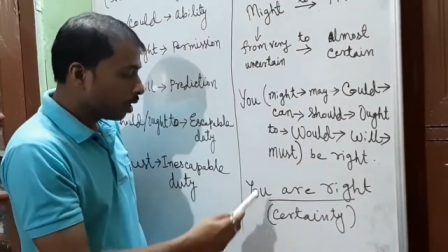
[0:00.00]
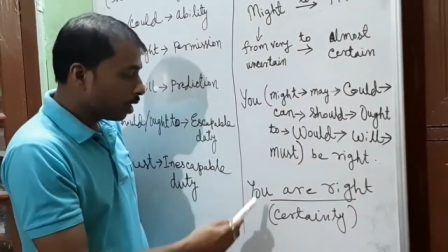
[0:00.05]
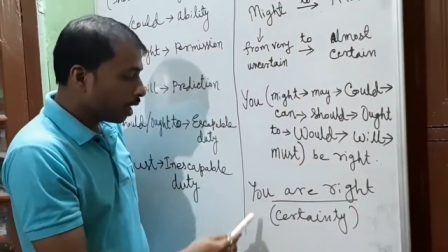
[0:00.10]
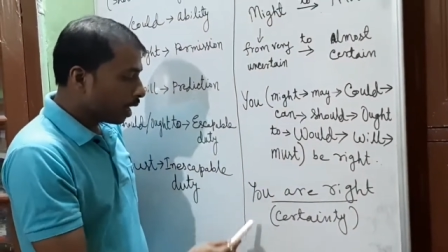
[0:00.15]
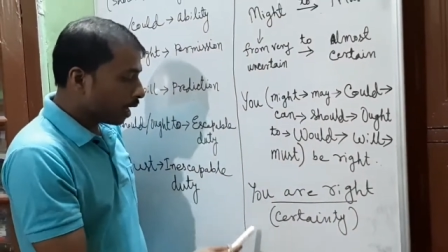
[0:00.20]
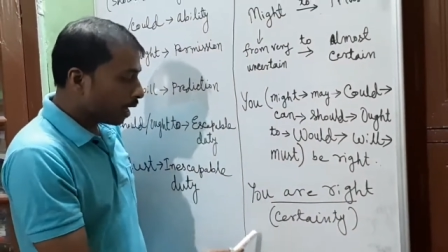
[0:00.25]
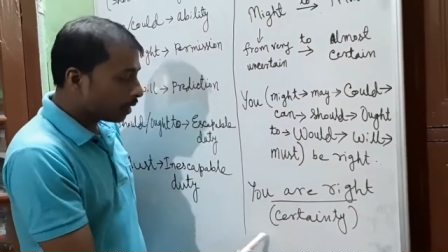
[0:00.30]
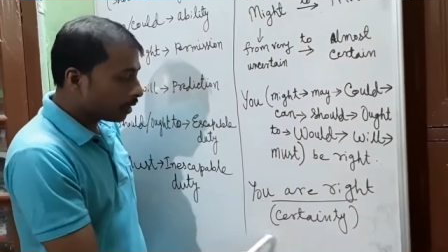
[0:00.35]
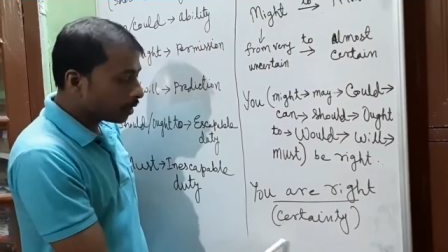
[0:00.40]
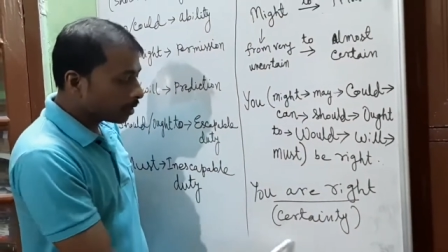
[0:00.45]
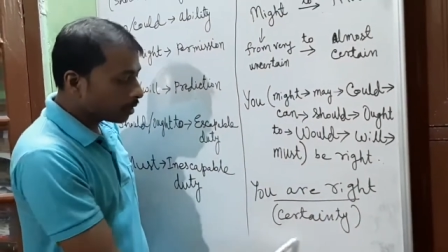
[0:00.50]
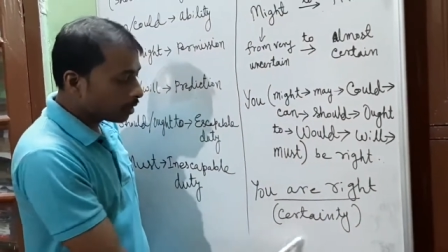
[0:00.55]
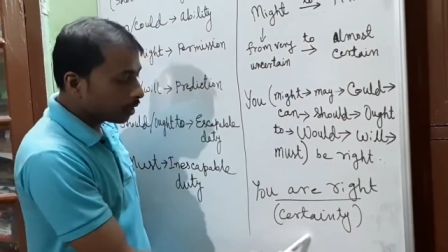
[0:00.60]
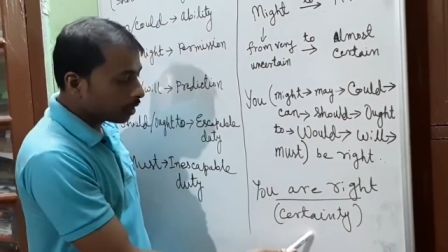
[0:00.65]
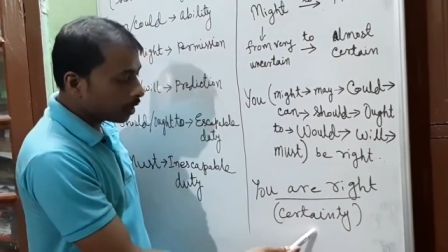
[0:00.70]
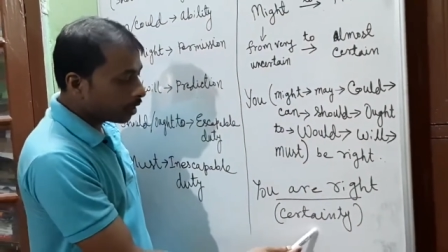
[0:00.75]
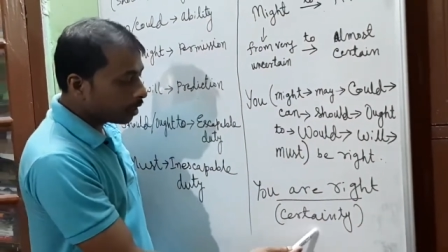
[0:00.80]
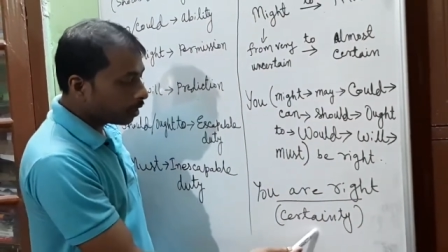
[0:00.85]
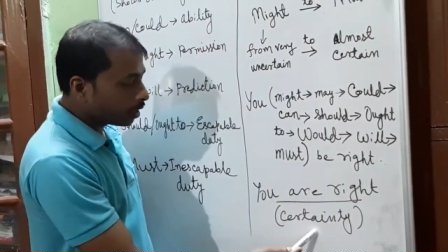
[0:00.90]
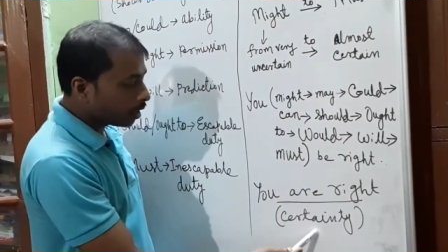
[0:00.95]
And the
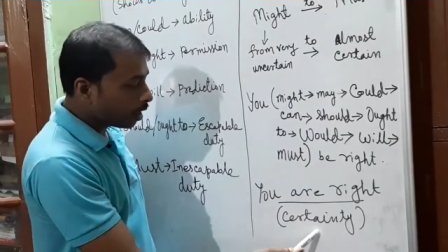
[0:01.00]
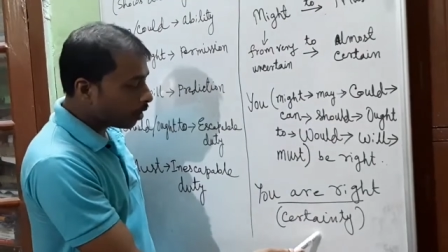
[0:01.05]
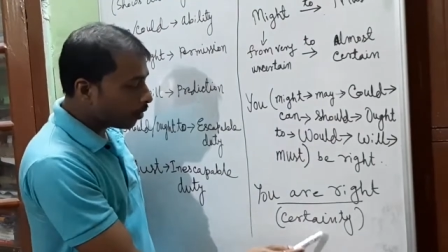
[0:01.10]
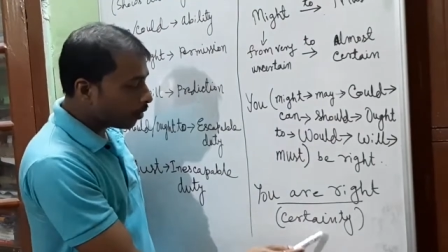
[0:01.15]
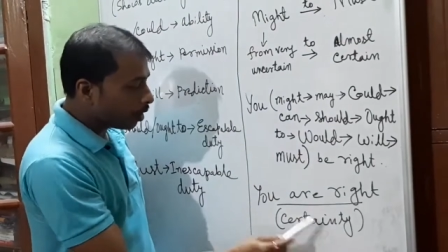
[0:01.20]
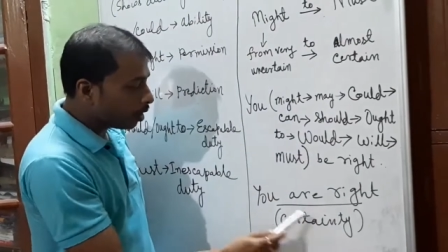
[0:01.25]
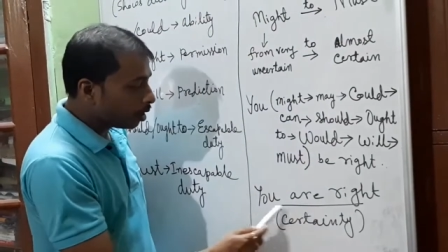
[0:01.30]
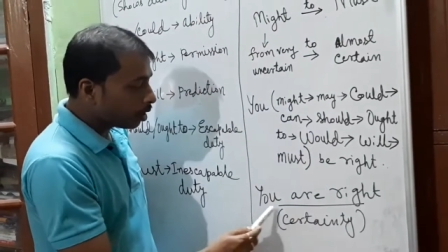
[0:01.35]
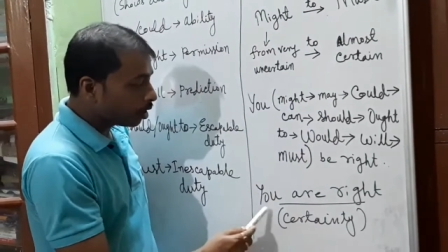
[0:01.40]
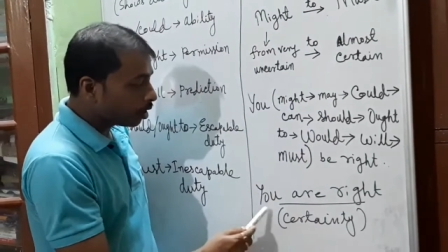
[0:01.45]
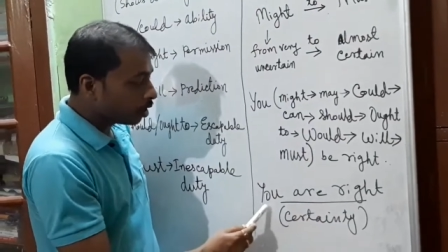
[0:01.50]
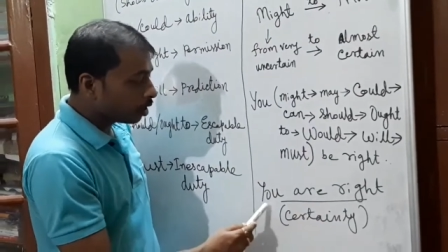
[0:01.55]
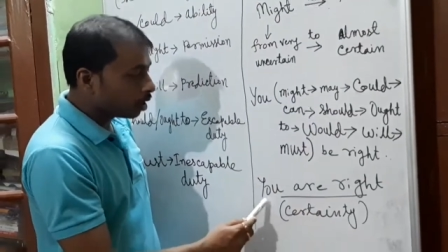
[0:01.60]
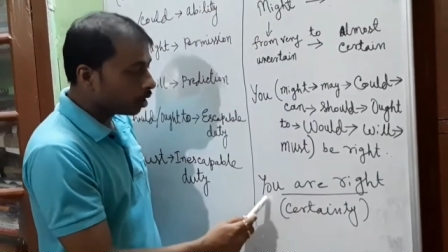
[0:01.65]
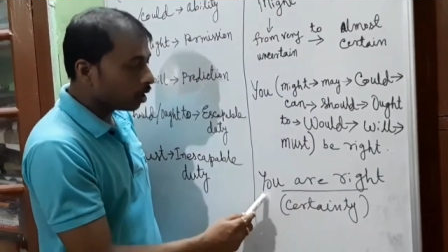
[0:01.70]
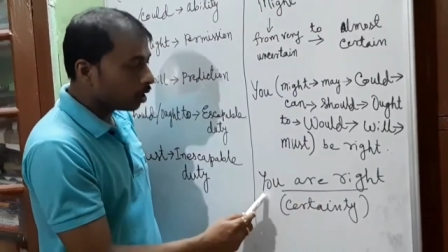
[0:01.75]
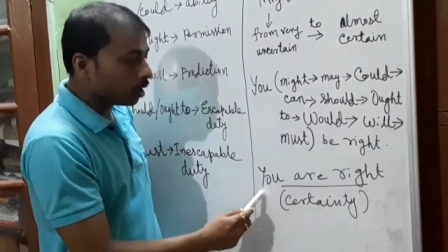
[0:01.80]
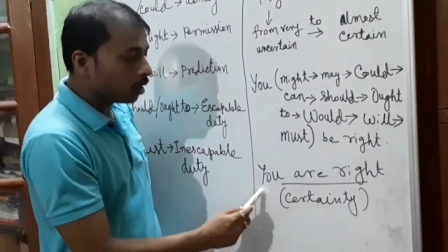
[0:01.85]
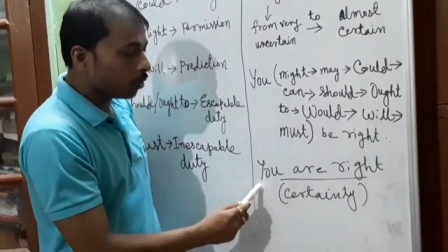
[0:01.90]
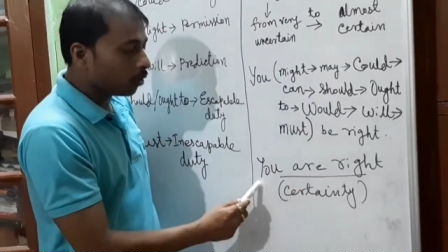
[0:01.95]
certainty level,
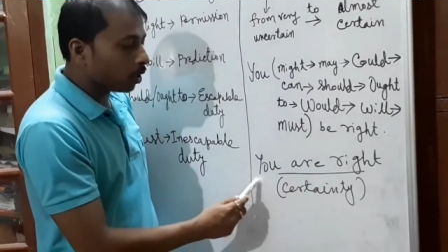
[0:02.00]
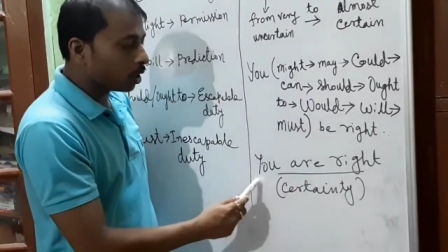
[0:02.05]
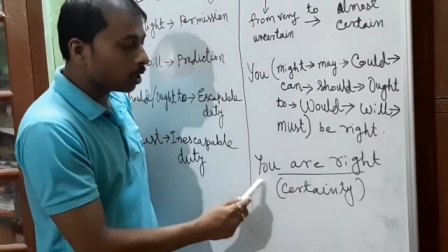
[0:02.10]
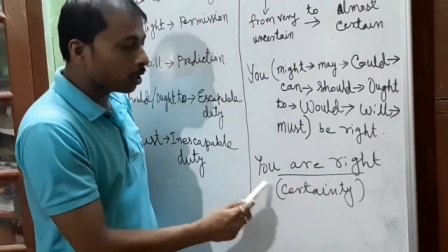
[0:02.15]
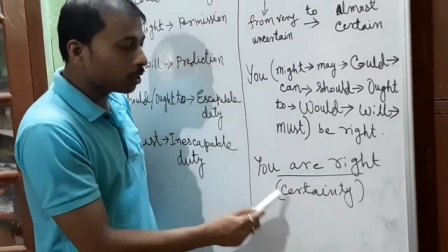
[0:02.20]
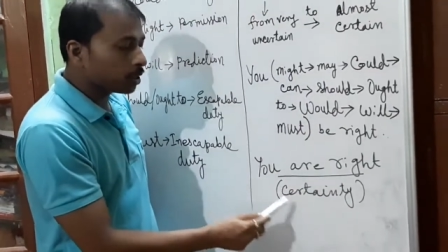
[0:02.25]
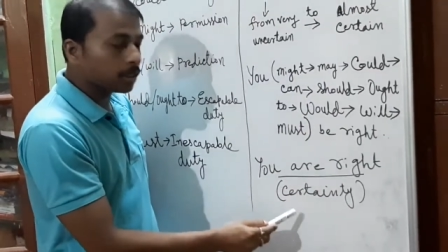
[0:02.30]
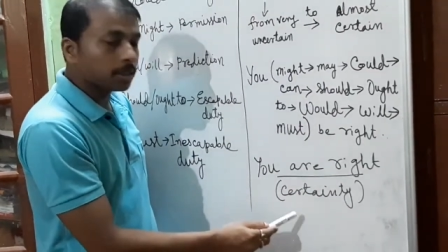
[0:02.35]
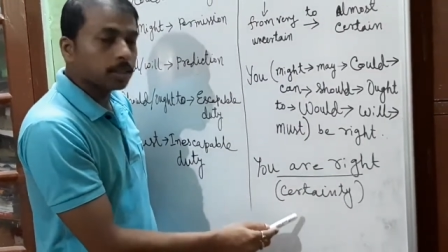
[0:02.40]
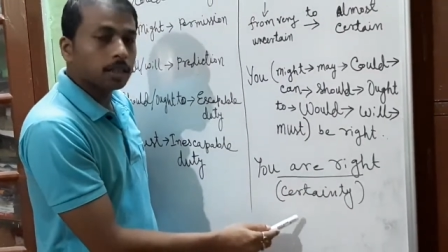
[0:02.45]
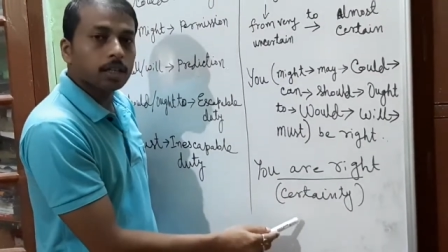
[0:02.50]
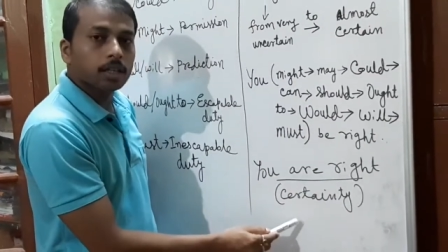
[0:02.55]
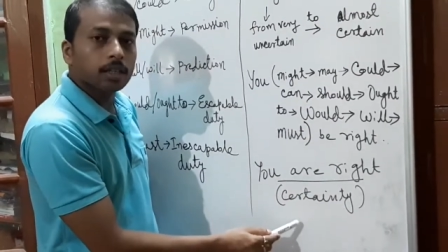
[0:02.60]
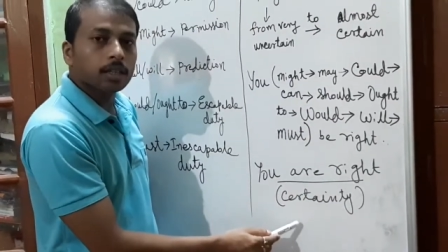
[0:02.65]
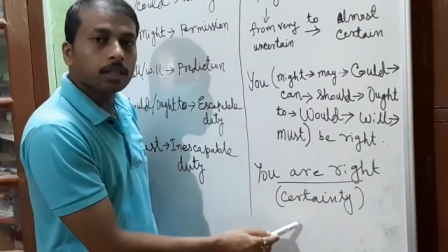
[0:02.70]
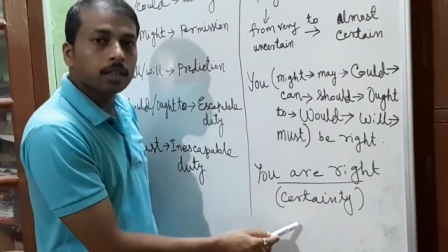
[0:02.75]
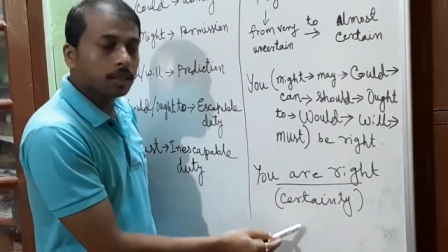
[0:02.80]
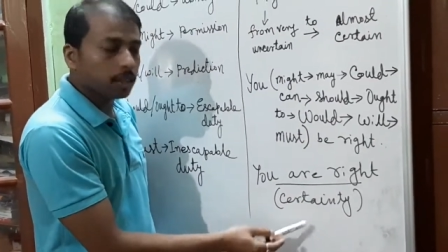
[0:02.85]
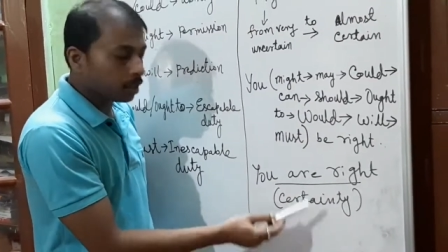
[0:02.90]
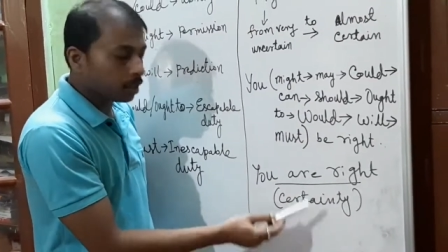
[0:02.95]
what is the
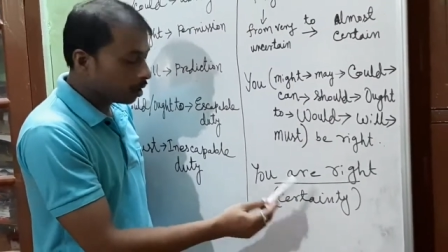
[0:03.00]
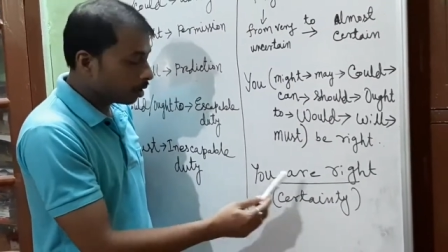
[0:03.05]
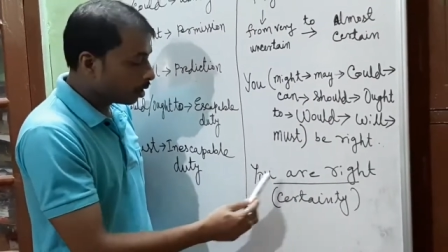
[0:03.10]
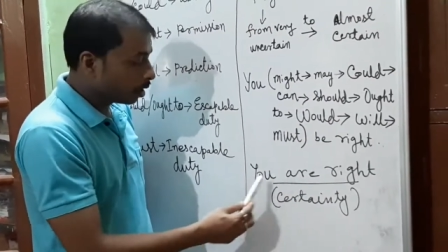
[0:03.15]
certainty?